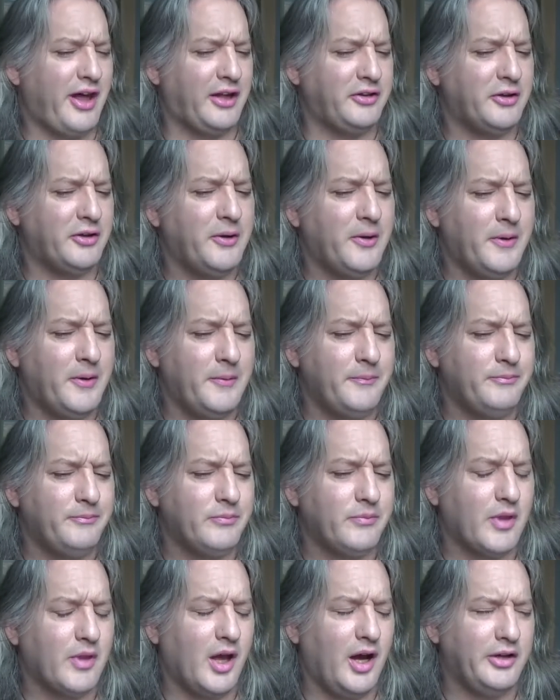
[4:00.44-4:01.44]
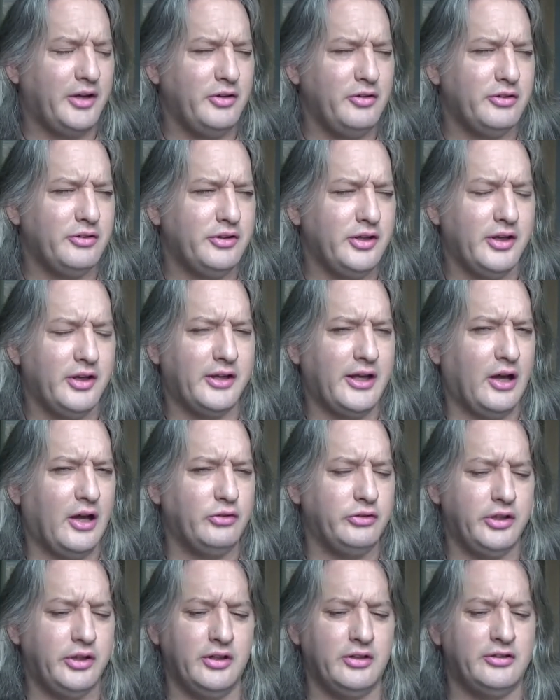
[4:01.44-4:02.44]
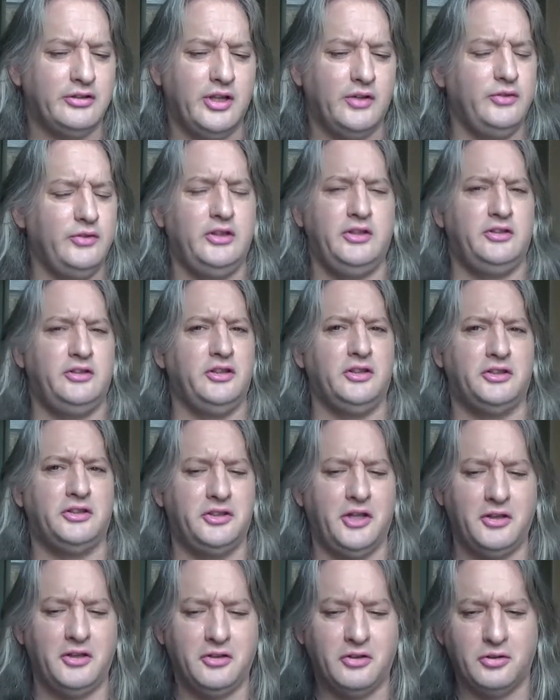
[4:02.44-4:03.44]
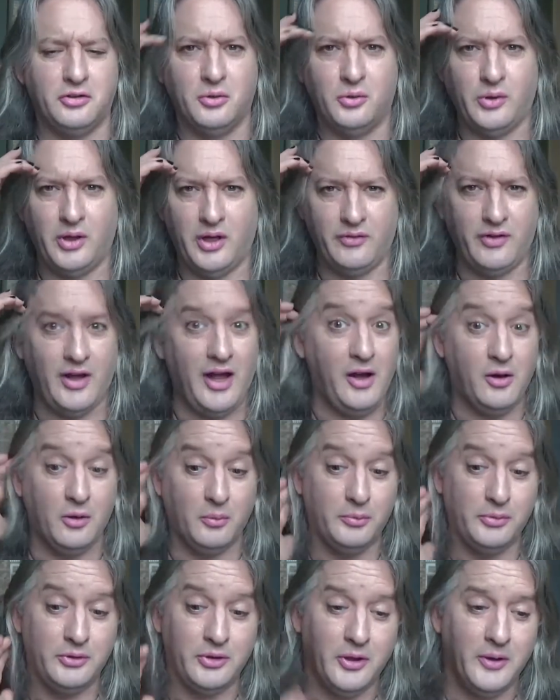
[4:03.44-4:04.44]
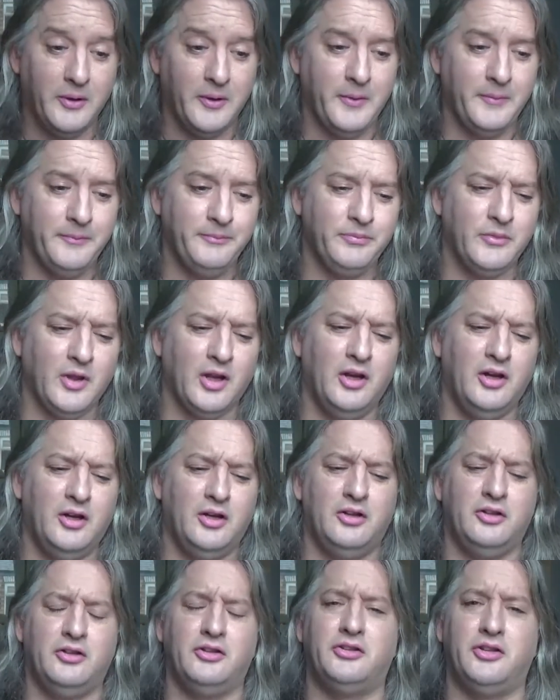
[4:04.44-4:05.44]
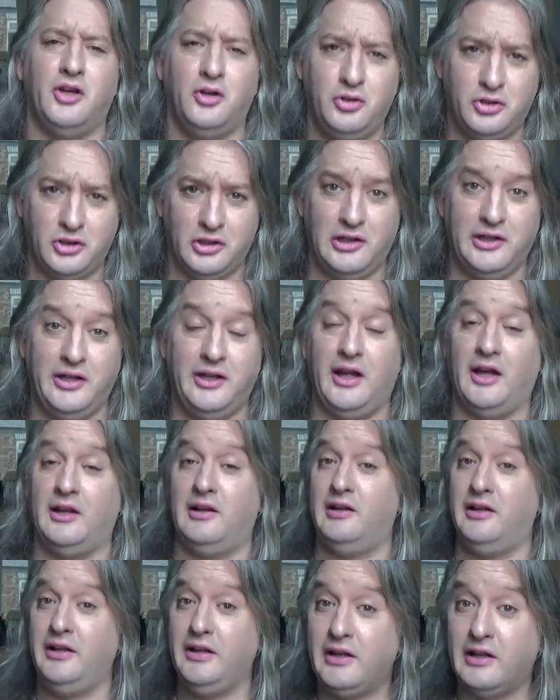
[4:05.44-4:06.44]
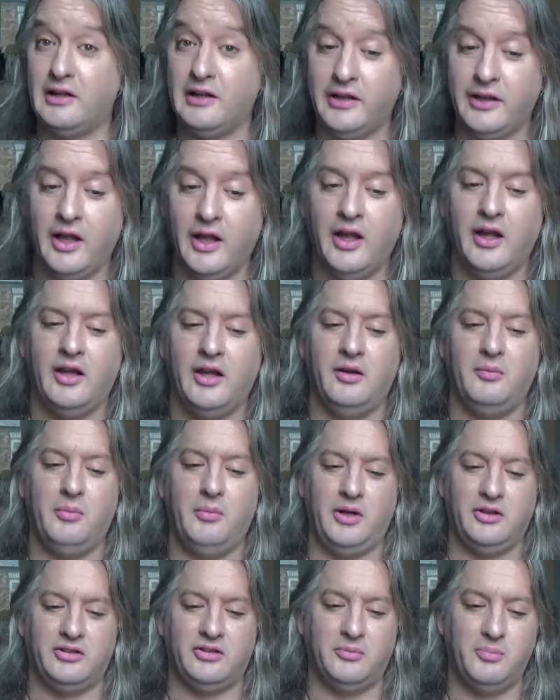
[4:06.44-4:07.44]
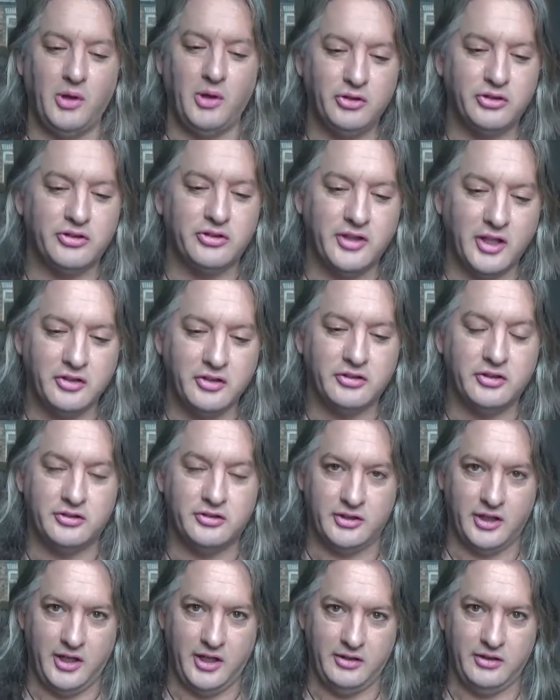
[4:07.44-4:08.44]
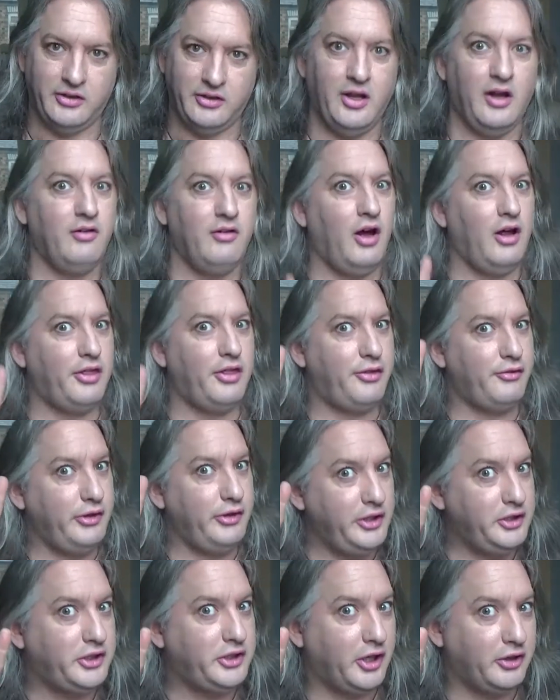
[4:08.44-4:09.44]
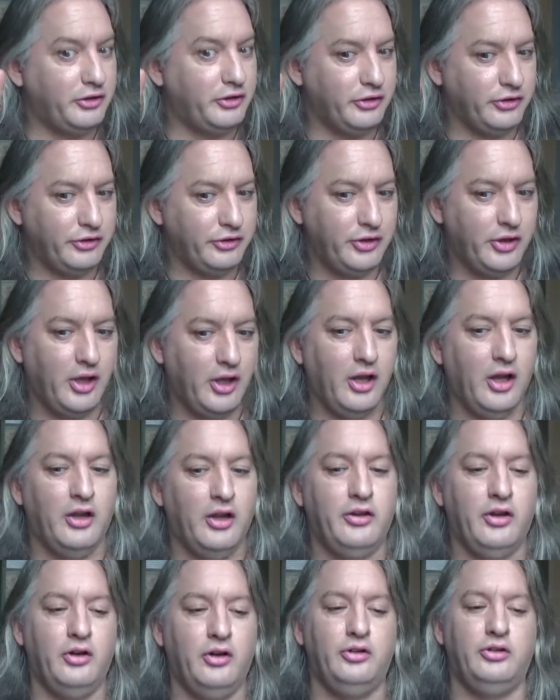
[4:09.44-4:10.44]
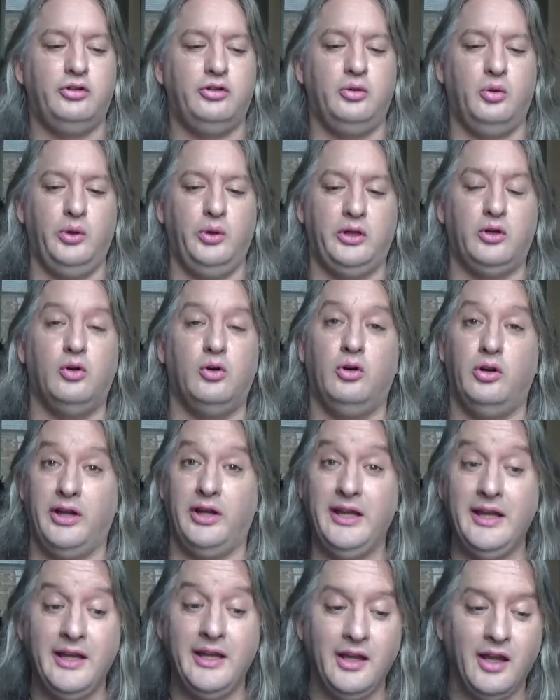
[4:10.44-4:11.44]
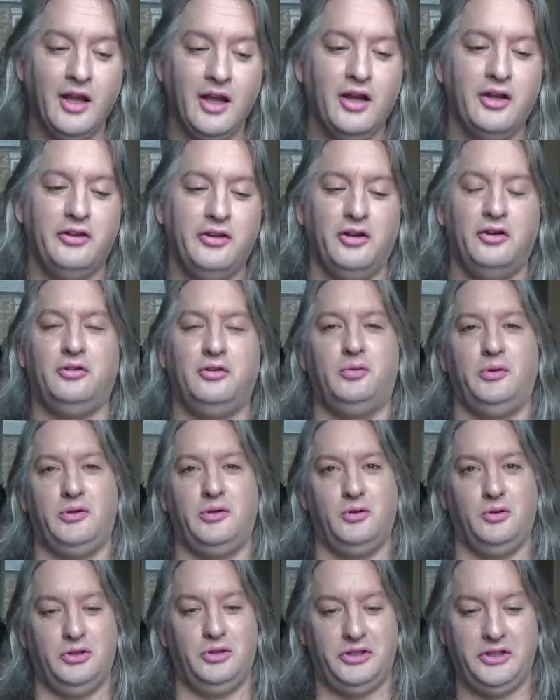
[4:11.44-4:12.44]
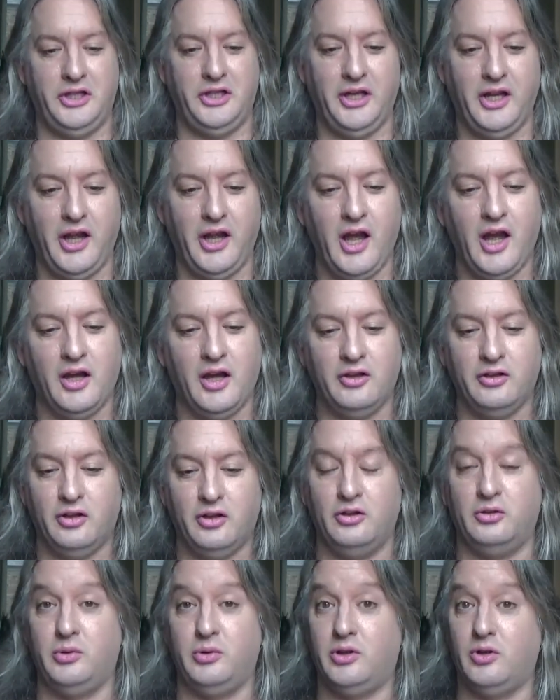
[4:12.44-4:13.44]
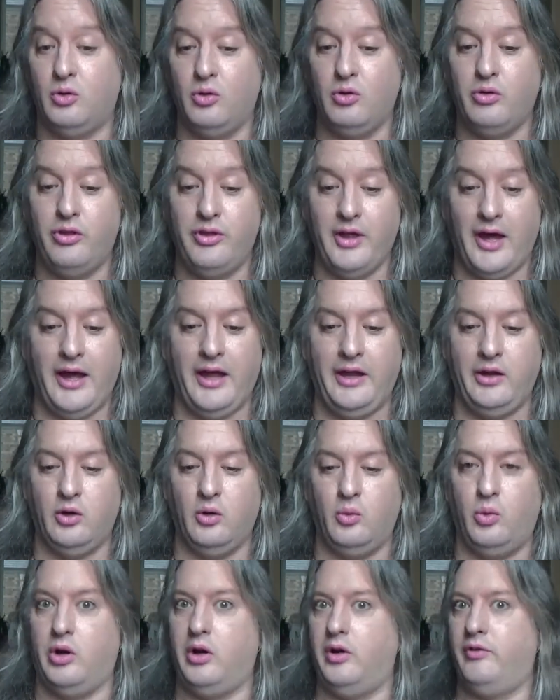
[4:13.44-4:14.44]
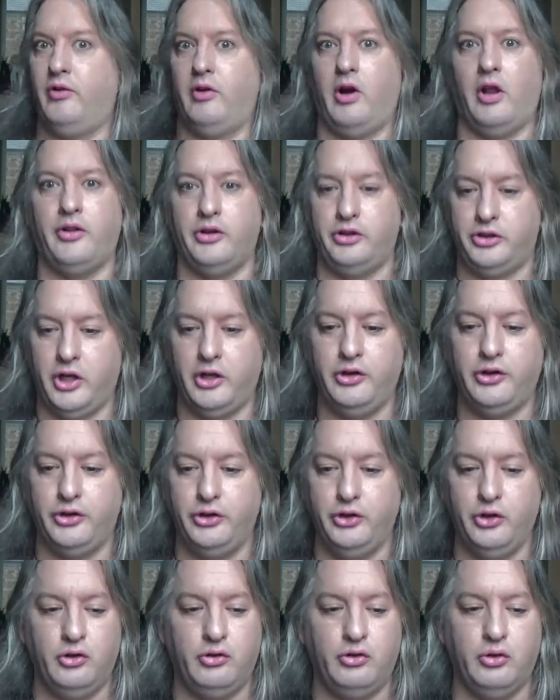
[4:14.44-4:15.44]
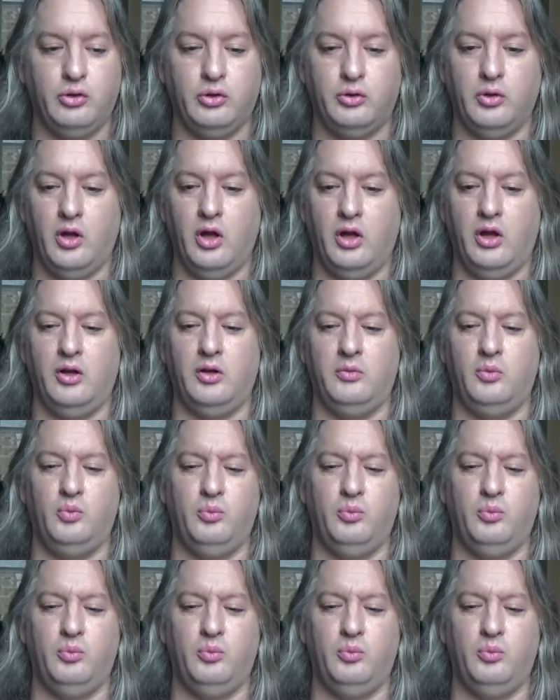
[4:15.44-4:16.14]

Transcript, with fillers: that. I don't think counting 76 genders or whatever helps. Socially and legally, it makes the most sense to say that there are three genders. Those we call he, those we call she, and those we call they or whatever other gender neutral uh,